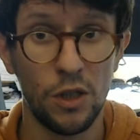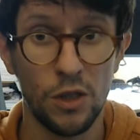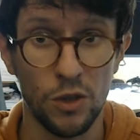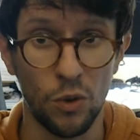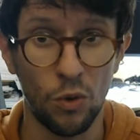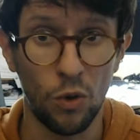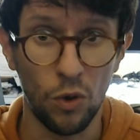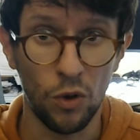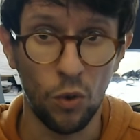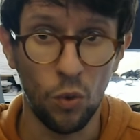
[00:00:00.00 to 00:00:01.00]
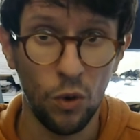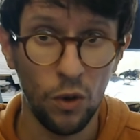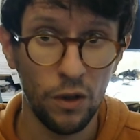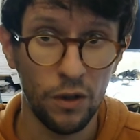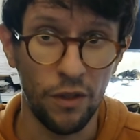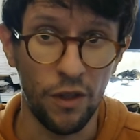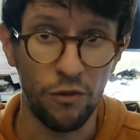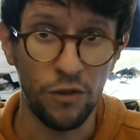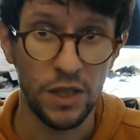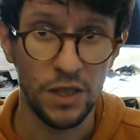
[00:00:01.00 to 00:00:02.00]
So all the
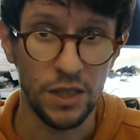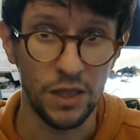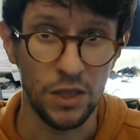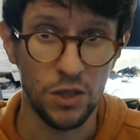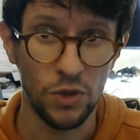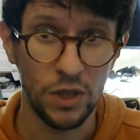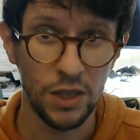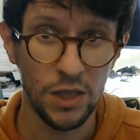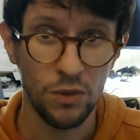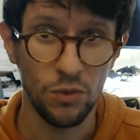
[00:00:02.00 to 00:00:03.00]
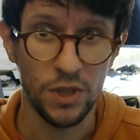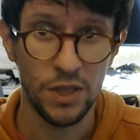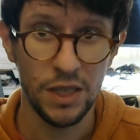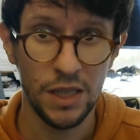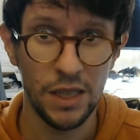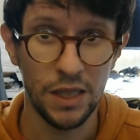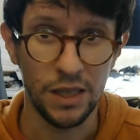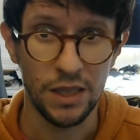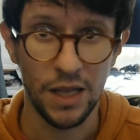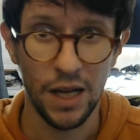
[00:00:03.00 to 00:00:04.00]
things in this string, this was C and
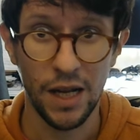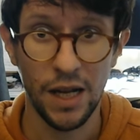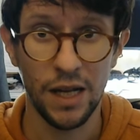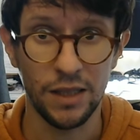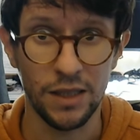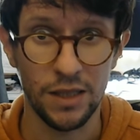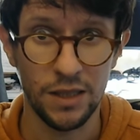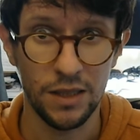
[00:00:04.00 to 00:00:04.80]
this A and this